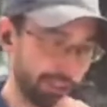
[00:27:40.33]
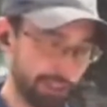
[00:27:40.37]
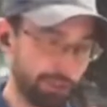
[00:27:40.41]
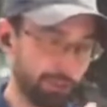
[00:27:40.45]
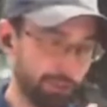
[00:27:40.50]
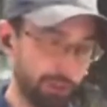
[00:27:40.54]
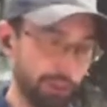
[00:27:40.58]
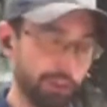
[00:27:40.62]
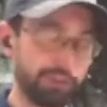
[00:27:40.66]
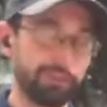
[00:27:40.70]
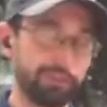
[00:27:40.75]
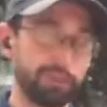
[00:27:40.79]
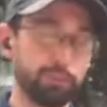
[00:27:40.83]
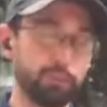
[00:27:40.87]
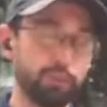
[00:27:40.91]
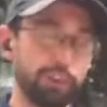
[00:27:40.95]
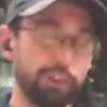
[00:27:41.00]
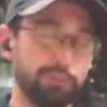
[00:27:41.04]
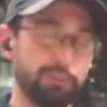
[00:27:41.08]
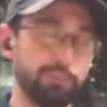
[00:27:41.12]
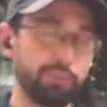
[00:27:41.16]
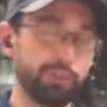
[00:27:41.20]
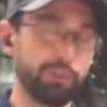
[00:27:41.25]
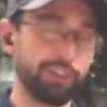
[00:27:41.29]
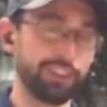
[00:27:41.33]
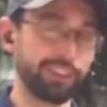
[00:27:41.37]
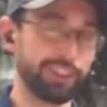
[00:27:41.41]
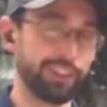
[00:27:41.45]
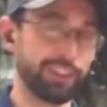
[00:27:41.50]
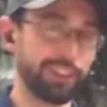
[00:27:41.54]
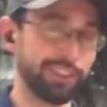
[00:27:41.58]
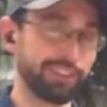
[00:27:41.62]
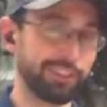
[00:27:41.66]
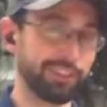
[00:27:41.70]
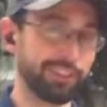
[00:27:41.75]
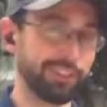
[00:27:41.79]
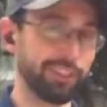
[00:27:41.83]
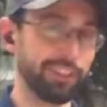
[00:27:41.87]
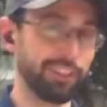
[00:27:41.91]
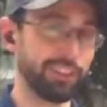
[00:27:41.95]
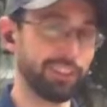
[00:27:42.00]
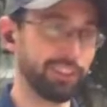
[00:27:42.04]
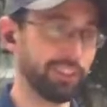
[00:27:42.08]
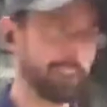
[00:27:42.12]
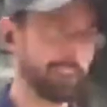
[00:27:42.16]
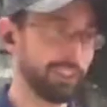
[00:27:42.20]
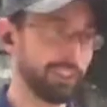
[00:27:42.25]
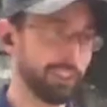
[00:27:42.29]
the growth from one point constantly,